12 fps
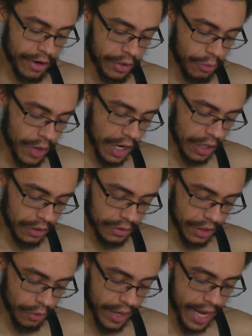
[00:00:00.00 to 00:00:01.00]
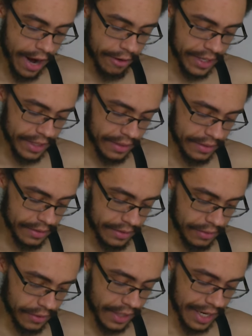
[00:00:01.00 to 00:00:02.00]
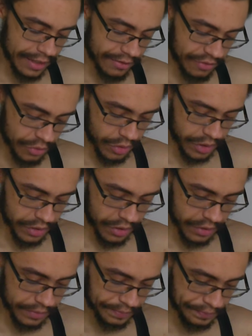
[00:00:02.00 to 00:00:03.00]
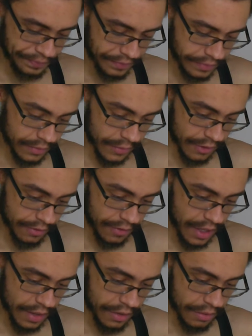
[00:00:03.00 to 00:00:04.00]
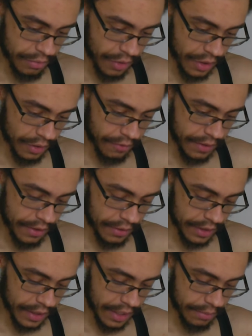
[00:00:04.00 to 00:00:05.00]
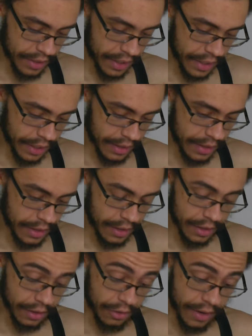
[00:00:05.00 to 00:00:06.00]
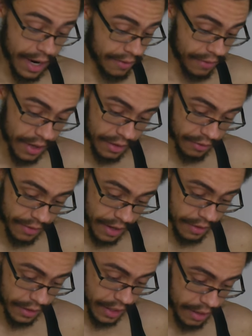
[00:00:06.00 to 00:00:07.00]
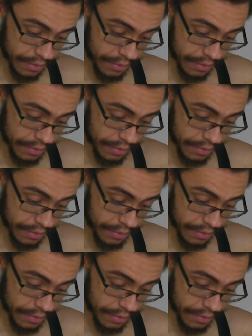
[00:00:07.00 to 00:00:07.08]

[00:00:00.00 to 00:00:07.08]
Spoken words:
married well, you inherited, or you got divorced. Her father, brother founded the company. Her grandfather founded the